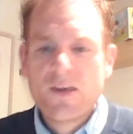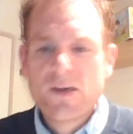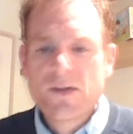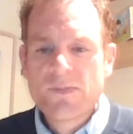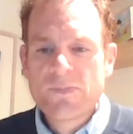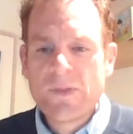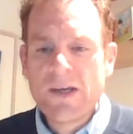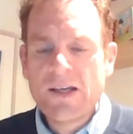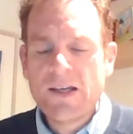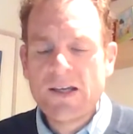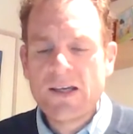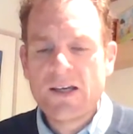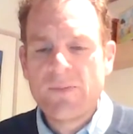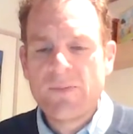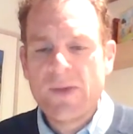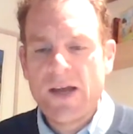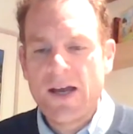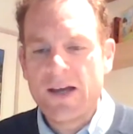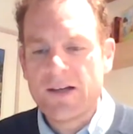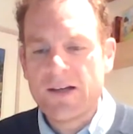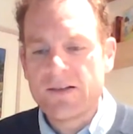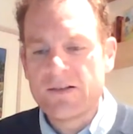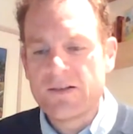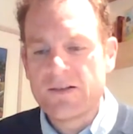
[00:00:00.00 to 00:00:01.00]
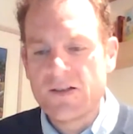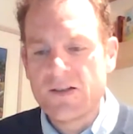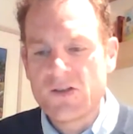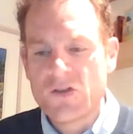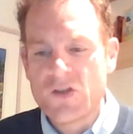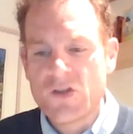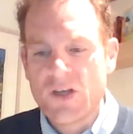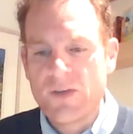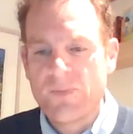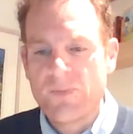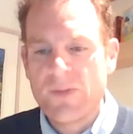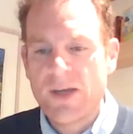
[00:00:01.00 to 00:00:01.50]
Speaking about
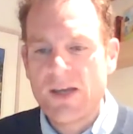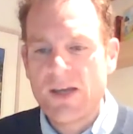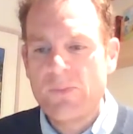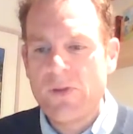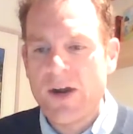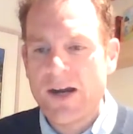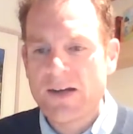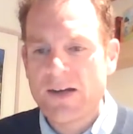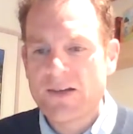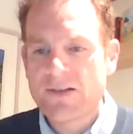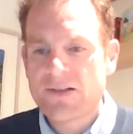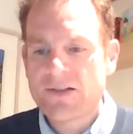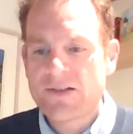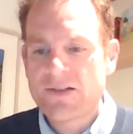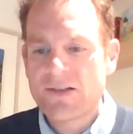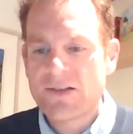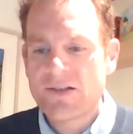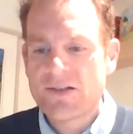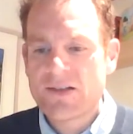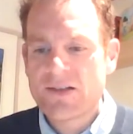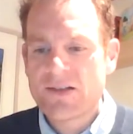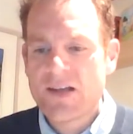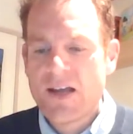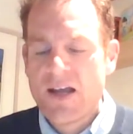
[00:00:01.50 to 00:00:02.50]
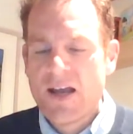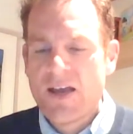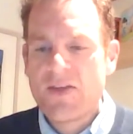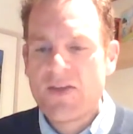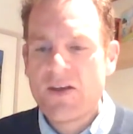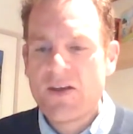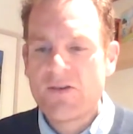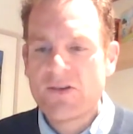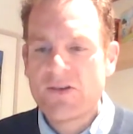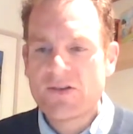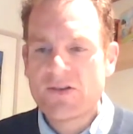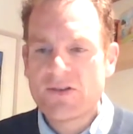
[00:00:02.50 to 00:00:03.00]
GP practices,
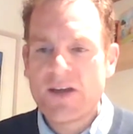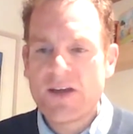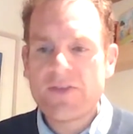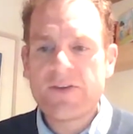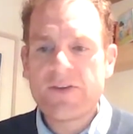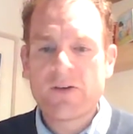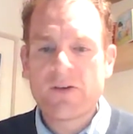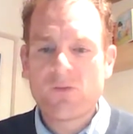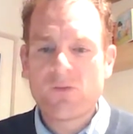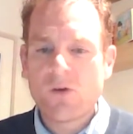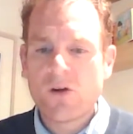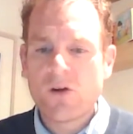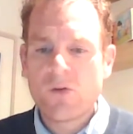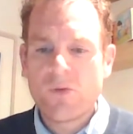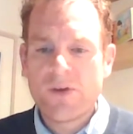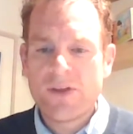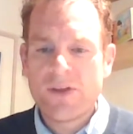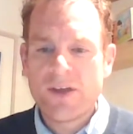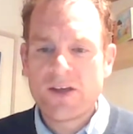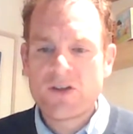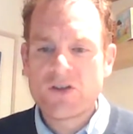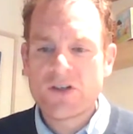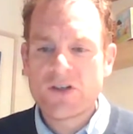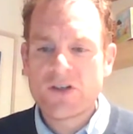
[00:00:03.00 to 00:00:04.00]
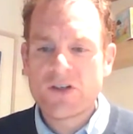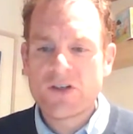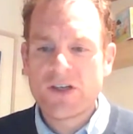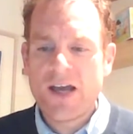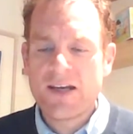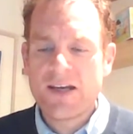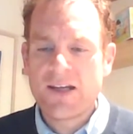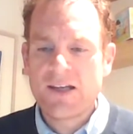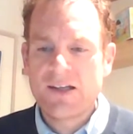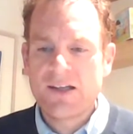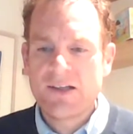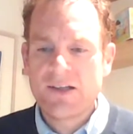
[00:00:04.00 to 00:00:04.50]
there is nothing wrong with
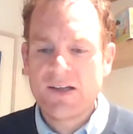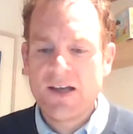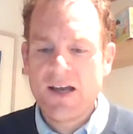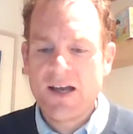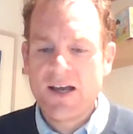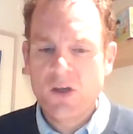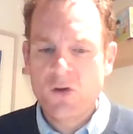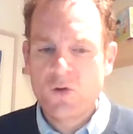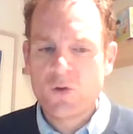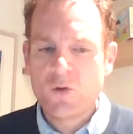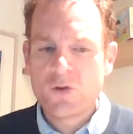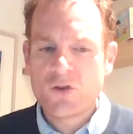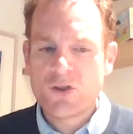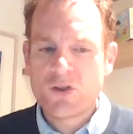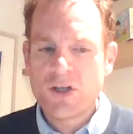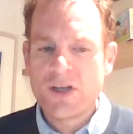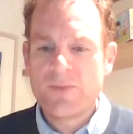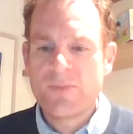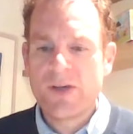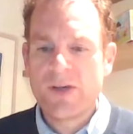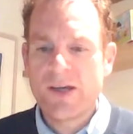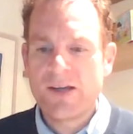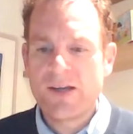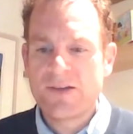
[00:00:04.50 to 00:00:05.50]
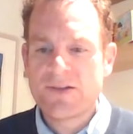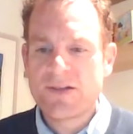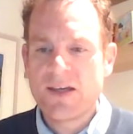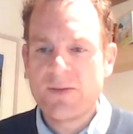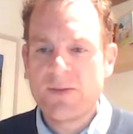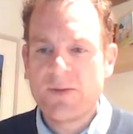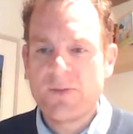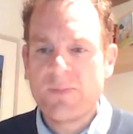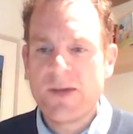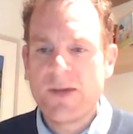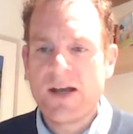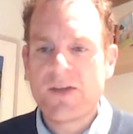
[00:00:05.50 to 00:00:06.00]
educating your GP team
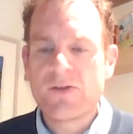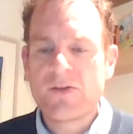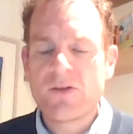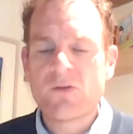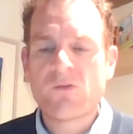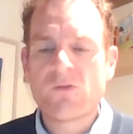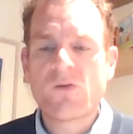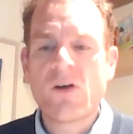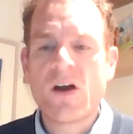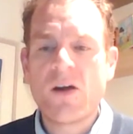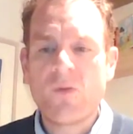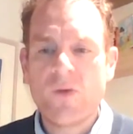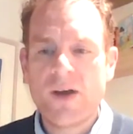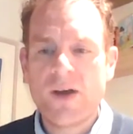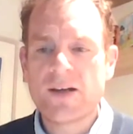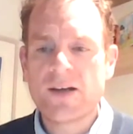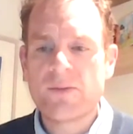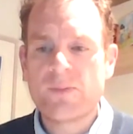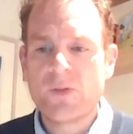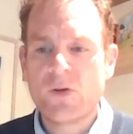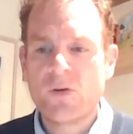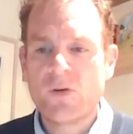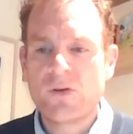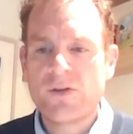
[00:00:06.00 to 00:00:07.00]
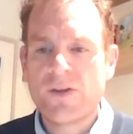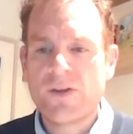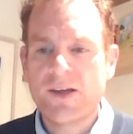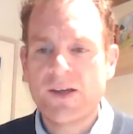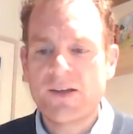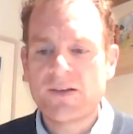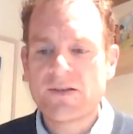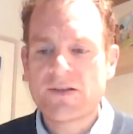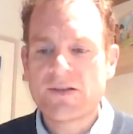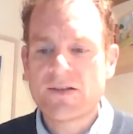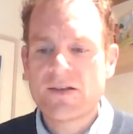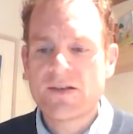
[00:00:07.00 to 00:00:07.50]
about the right way to bill
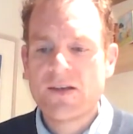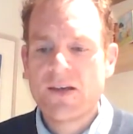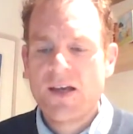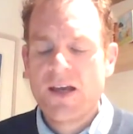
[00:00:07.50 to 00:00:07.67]
things,